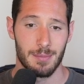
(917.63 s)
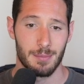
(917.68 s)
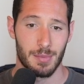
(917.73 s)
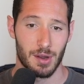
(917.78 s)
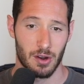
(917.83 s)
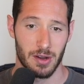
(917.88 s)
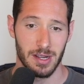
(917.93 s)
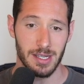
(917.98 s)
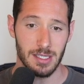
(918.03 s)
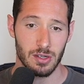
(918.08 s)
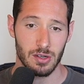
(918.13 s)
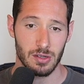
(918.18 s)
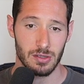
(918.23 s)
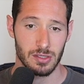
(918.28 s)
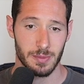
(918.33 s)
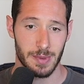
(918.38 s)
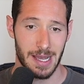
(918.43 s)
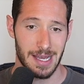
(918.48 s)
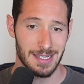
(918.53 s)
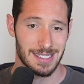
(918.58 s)
But our internal
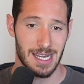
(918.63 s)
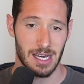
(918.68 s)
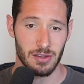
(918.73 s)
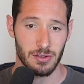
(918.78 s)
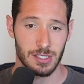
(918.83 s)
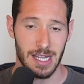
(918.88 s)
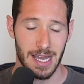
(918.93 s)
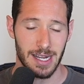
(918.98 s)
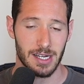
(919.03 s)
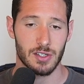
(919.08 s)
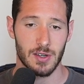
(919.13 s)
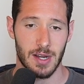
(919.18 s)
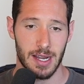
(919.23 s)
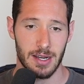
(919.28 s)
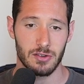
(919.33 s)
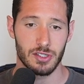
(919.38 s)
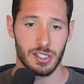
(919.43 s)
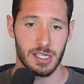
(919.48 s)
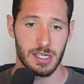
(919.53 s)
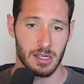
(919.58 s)
demands, now there's extra
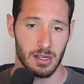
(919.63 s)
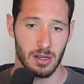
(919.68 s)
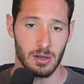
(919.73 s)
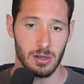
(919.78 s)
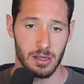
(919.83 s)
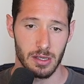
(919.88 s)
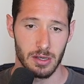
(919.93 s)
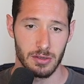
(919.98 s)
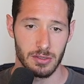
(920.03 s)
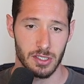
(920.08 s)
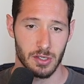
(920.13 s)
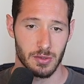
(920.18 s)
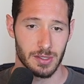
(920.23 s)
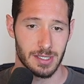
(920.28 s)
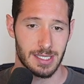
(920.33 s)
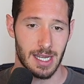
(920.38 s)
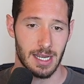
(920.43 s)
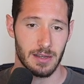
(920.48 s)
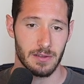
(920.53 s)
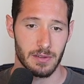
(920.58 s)
energy to go to those. So
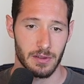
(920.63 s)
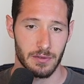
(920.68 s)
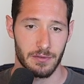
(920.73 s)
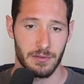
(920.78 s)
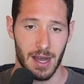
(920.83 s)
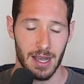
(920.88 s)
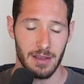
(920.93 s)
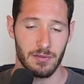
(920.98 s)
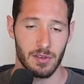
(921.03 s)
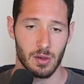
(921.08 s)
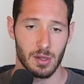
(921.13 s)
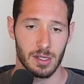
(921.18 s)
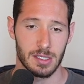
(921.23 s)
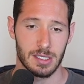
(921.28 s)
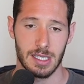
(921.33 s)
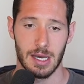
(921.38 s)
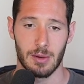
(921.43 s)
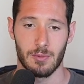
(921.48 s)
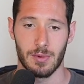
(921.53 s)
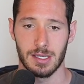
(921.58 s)
instead of the five
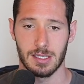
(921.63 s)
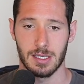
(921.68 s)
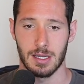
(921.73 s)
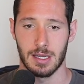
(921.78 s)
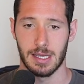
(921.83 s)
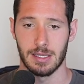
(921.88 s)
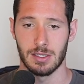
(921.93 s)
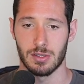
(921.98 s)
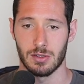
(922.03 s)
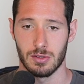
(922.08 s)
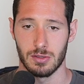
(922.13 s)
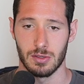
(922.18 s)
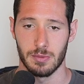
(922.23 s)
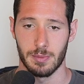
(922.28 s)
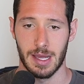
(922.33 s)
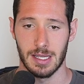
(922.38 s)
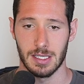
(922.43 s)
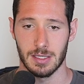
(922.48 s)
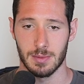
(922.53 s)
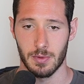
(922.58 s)
units that went to the internal
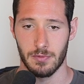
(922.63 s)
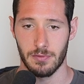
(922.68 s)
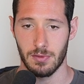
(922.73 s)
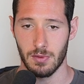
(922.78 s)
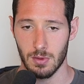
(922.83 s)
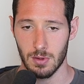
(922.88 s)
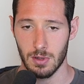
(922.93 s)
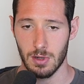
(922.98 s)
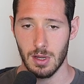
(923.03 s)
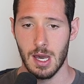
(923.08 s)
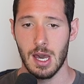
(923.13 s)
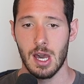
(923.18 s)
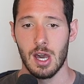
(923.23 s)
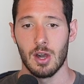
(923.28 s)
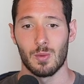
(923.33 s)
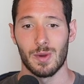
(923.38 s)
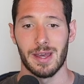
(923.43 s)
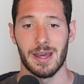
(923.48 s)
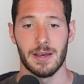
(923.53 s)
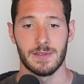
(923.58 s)
demands before,
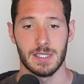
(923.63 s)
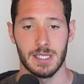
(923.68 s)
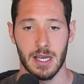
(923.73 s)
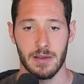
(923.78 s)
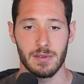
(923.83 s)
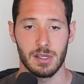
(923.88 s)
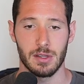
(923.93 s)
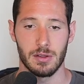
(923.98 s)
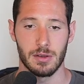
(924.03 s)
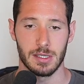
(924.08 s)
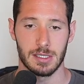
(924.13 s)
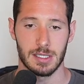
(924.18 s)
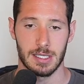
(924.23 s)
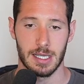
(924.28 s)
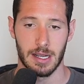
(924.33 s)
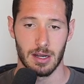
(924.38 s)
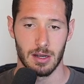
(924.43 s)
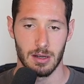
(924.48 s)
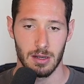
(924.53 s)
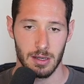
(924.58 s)
we have seven units
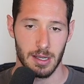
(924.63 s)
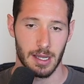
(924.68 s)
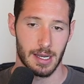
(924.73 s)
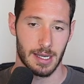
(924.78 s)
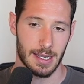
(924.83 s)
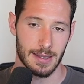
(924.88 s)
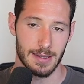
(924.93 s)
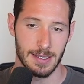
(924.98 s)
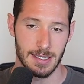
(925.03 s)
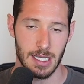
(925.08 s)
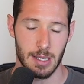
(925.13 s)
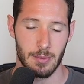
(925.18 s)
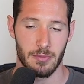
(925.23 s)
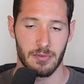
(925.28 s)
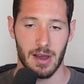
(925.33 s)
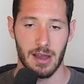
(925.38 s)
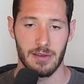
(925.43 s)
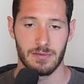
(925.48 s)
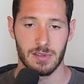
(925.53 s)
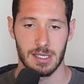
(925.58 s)
there. And again, the same
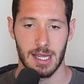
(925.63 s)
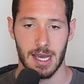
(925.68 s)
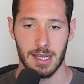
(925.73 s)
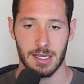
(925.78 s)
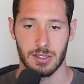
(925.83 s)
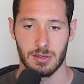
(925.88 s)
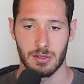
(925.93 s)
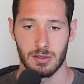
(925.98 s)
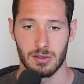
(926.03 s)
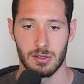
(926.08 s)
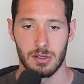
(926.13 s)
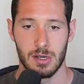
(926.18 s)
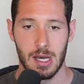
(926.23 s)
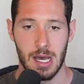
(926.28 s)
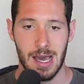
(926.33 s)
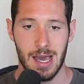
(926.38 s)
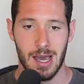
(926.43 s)
five to the external.